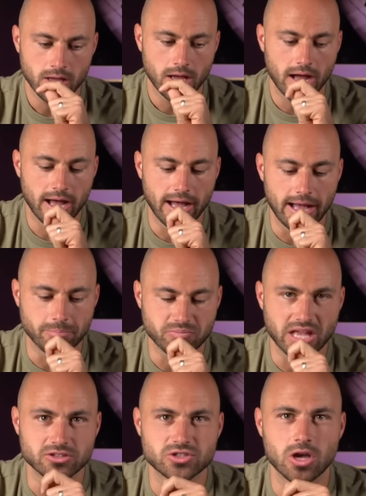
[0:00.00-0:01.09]

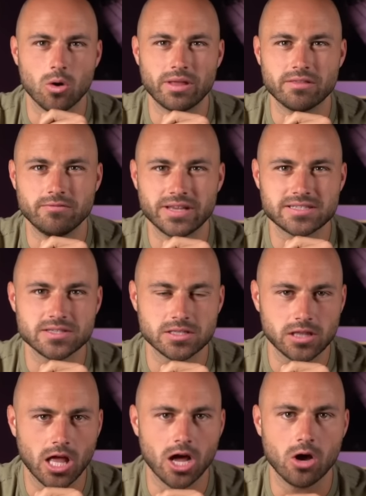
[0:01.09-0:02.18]
And so when the VIX is
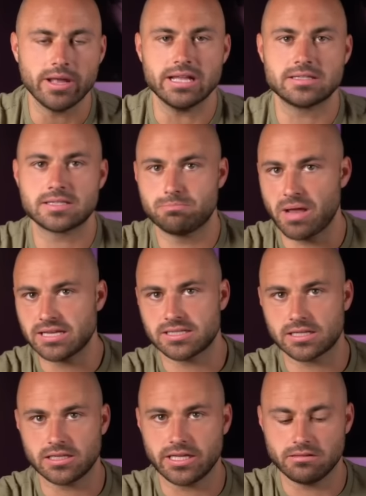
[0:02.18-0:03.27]
low, it's
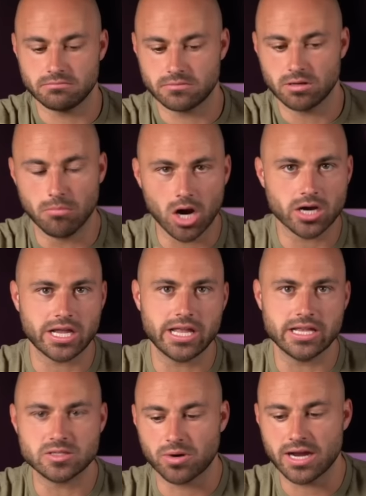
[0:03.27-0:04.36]
basically the market
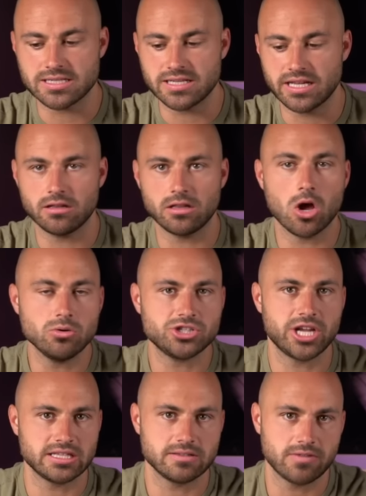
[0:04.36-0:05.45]
is pricing in a low
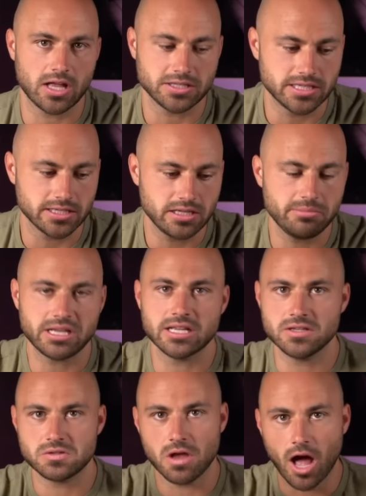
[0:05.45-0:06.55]
chance of volatility
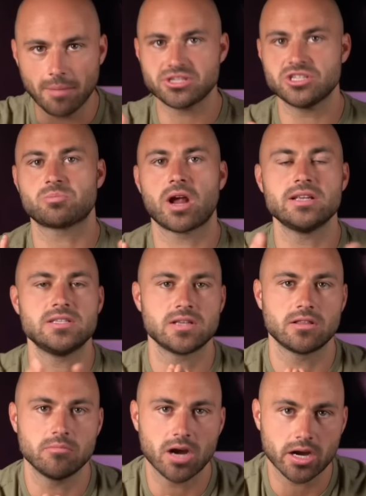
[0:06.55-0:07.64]
because options prices
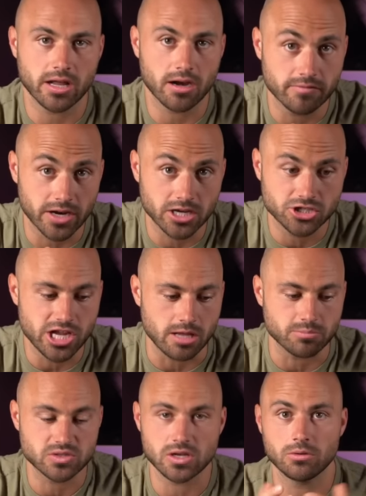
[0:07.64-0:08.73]
on the market are very
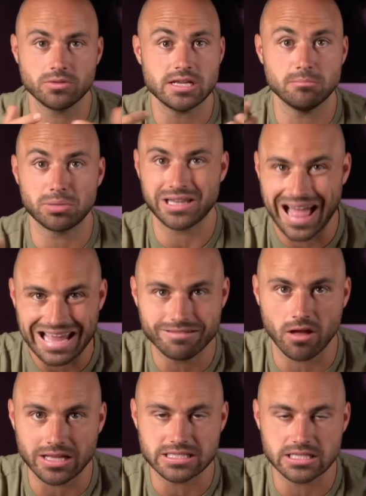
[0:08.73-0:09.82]
cheap. So the implied
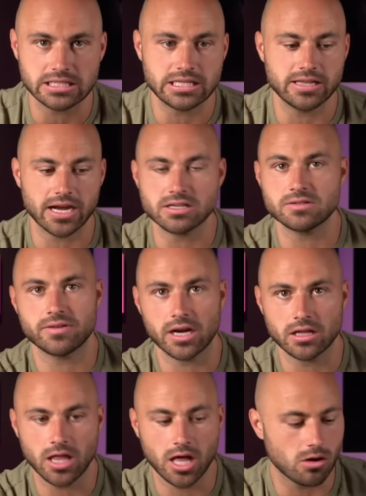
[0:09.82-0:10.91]
volatility there is very
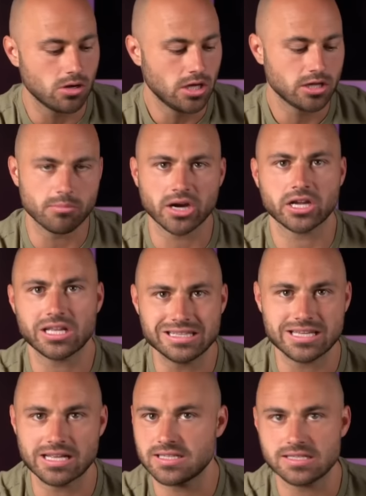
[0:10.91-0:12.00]
low. The market
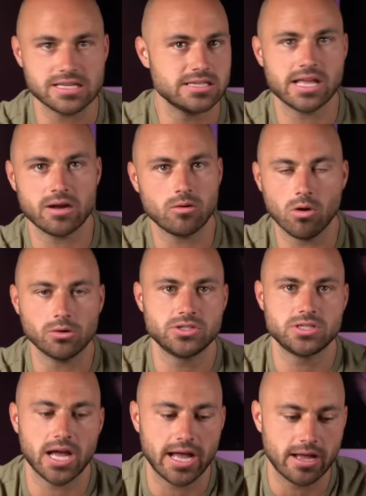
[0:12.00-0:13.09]
consensus is that it
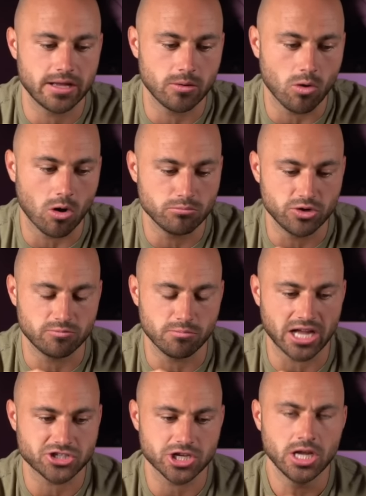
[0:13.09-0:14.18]
won't move
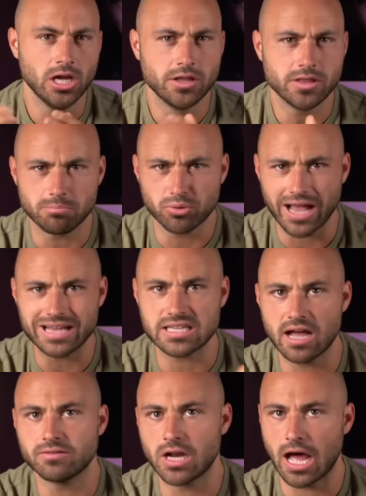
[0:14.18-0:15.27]
much. The price
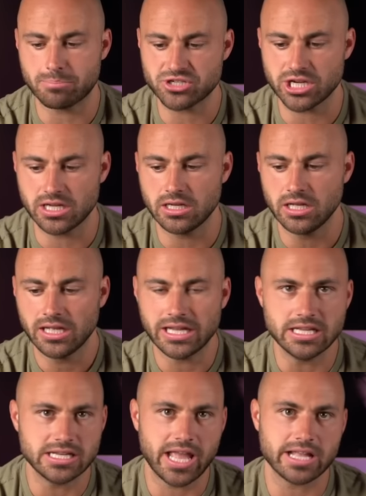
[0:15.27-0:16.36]
of an option
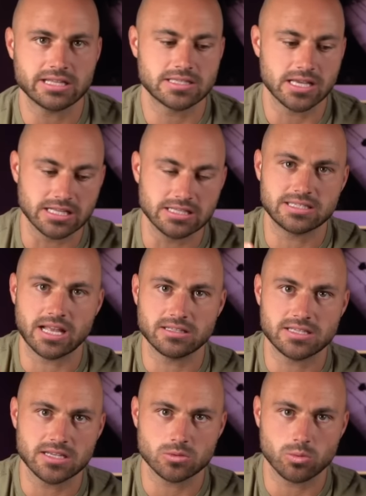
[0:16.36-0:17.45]
indicates the
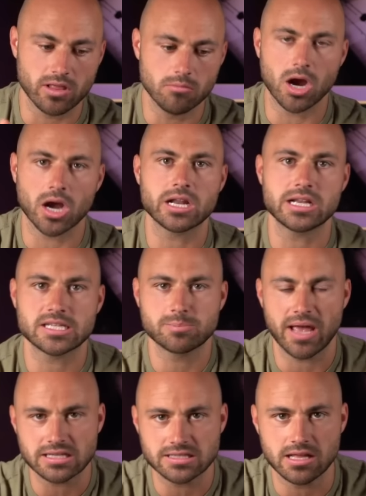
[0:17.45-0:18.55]
consensus where the market
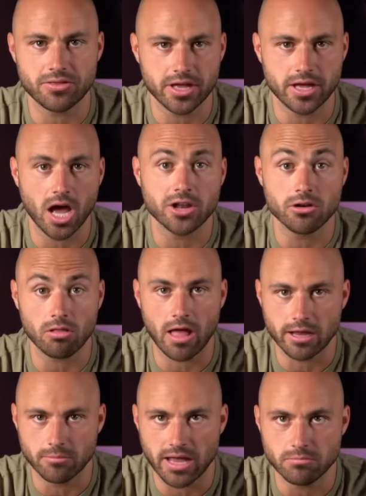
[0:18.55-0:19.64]
expects that the
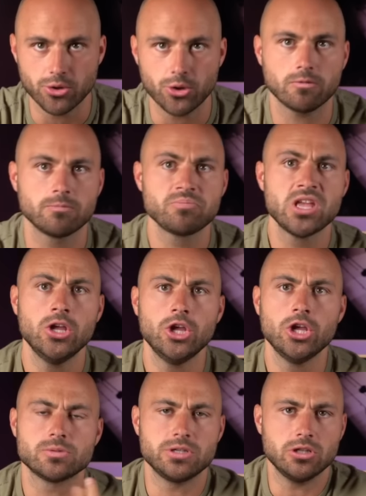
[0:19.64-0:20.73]
underlying might move.
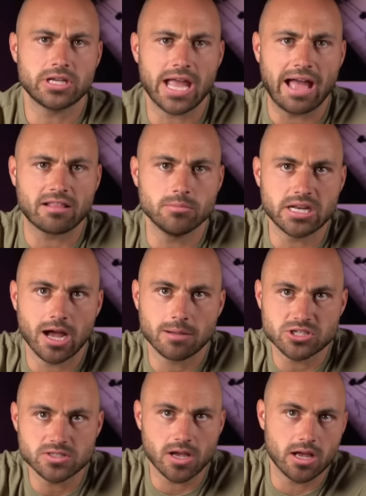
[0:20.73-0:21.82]
So when you look at the money
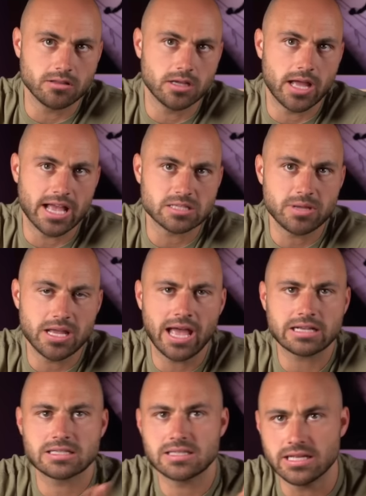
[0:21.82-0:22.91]
options on the
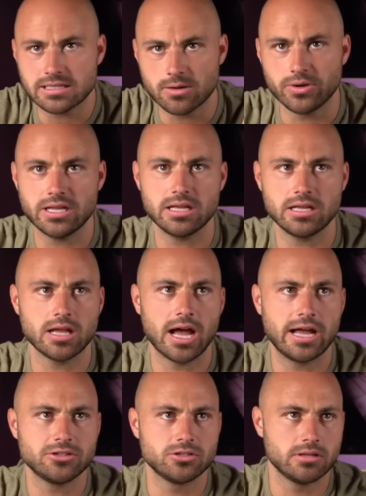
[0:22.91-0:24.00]
SPX, it's going to
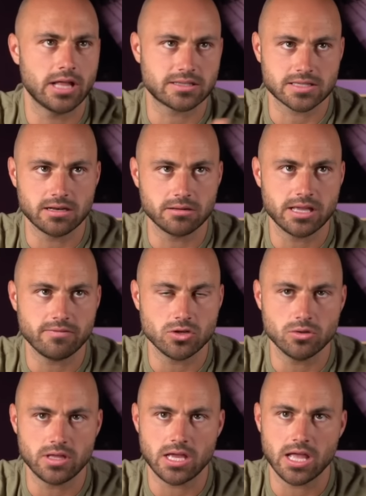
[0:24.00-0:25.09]
that's going to give you
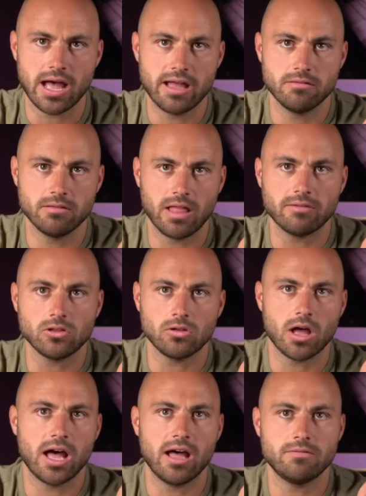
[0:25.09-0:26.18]
the level
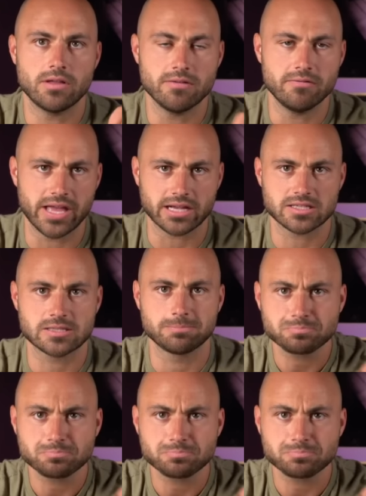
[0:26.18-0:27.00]
of the VIX.